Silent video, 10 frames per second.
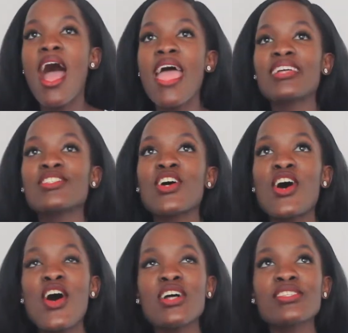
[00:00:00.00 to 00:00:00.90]
And
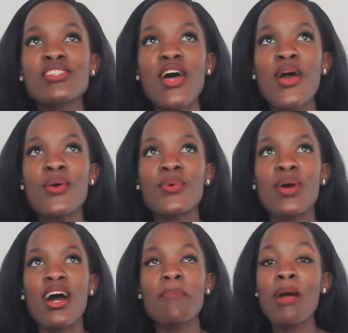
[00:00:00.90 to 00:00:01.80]
also,